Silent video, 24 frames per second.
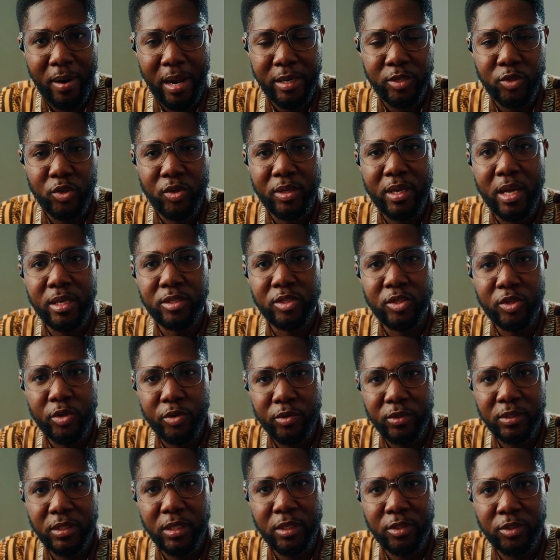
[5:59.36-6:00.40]
right, you can
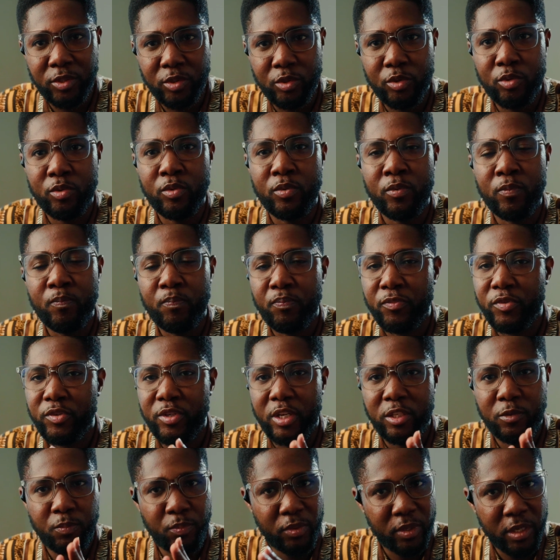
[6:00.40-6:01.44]
use this to
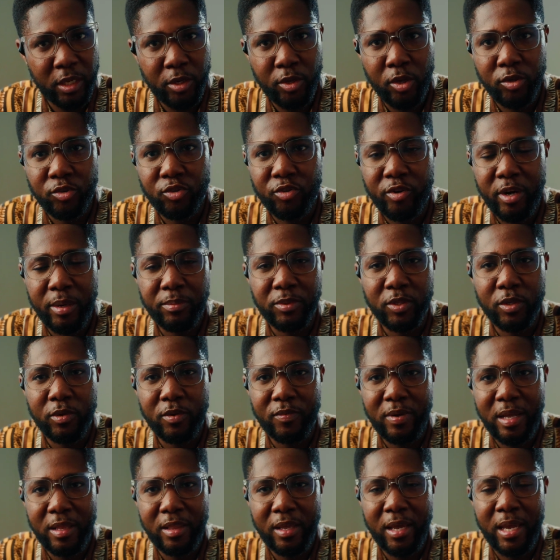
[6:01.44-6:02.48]
just put in your script
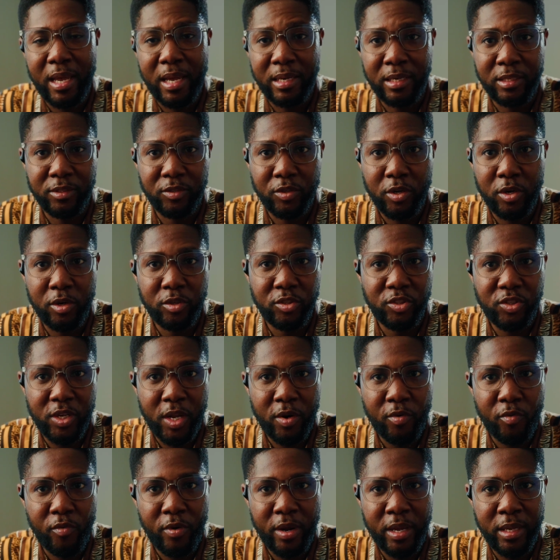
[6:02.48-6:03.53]
over there and it's going to
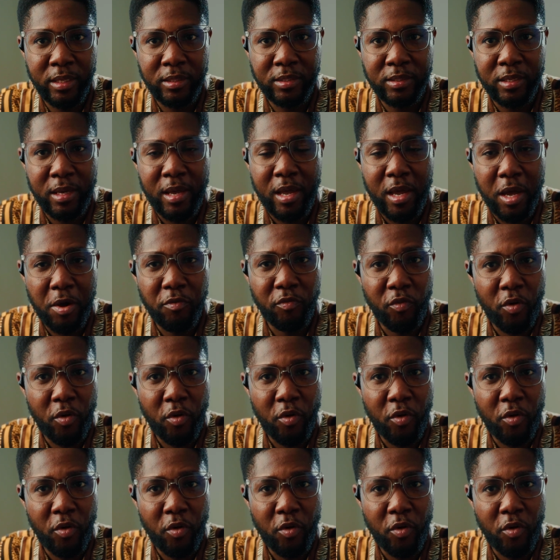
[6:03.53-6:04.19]
generate a